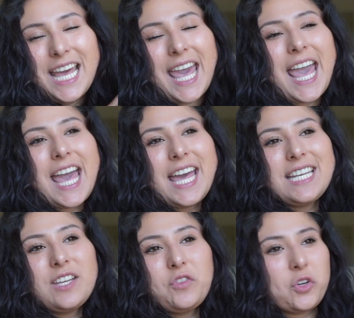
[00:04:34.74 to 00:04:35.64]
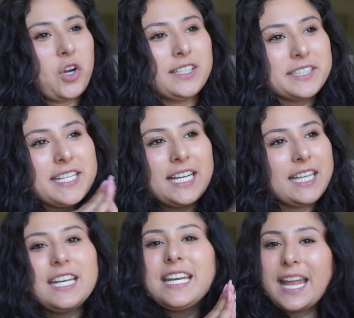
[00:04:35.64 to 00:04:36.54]
and if you're constantly
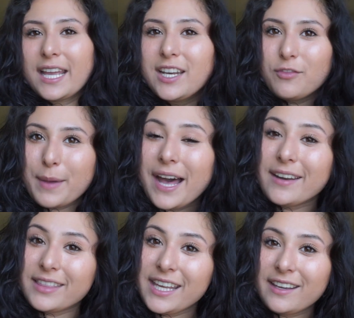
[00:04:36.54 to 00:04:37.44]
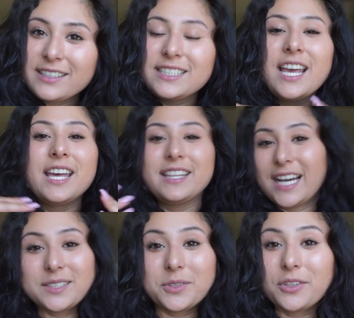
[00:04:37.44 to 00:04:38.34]
telling it negative, bad things,
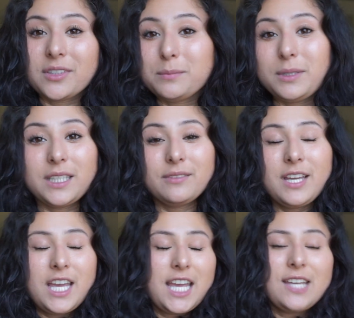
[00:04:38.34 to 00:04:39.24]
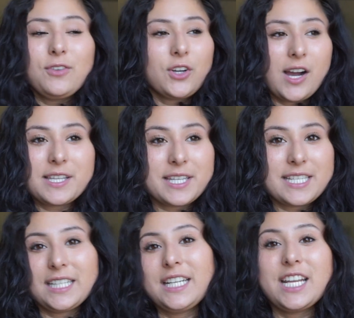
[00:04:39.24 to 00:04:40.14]
that's what you're going to believe. If you're constantly
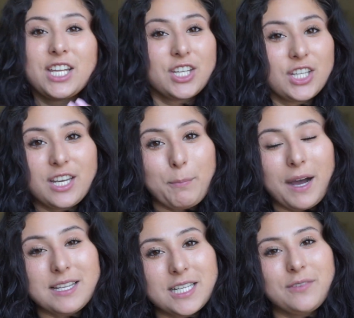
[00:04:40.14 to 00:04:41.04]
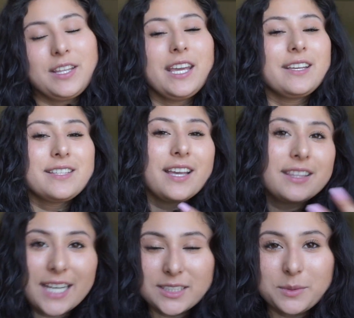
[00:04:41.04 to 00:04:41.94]
telling it good, positive things,
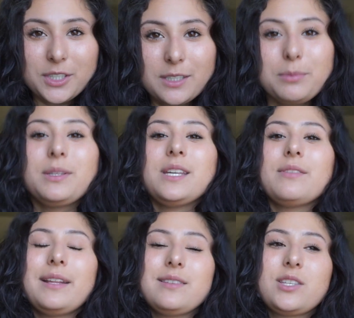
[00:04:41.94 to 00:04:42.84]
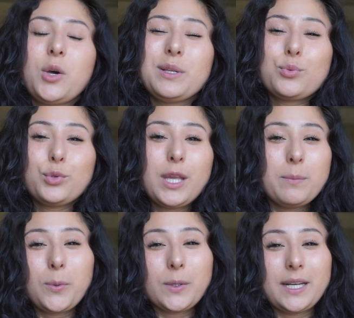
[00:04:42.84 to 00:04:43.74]
that's what you're going to believe. And so it's really
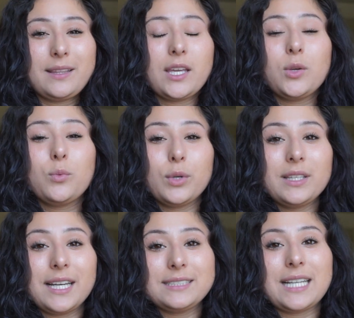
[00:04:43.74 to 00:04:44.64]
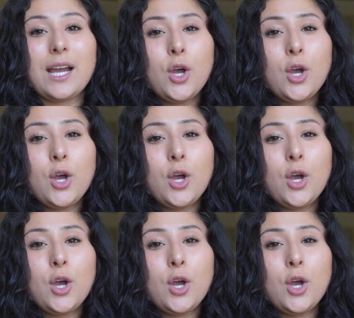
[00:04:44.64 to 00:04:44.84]
important that you realize that